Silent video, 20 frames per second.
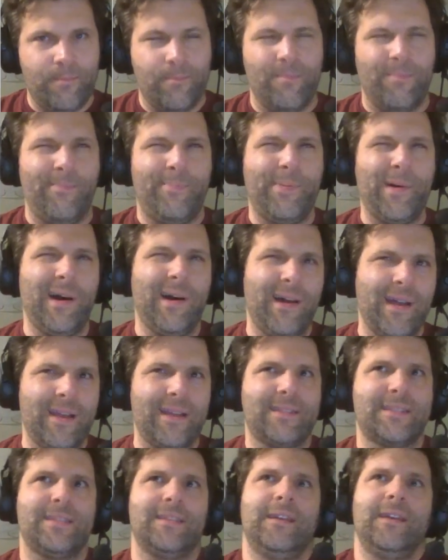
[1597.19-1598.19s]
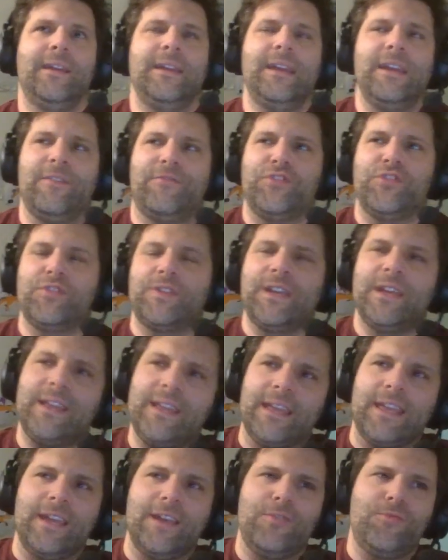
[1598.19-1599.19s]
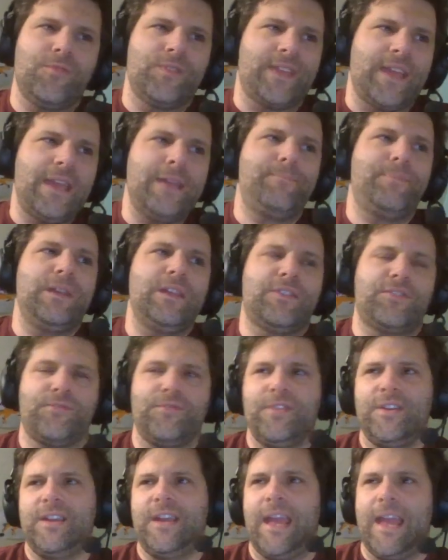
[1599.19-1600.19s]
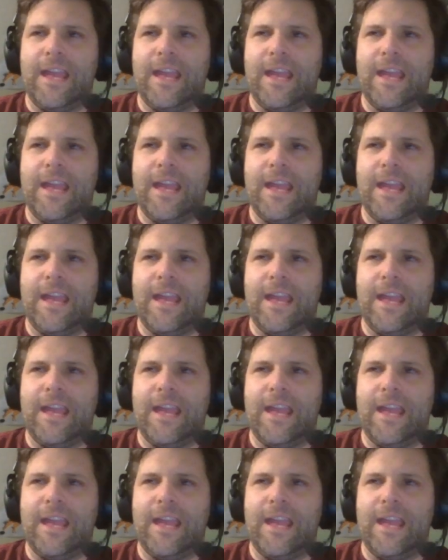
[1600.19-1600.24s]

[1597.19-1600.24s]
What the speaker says: but if you're getting hit with AP3,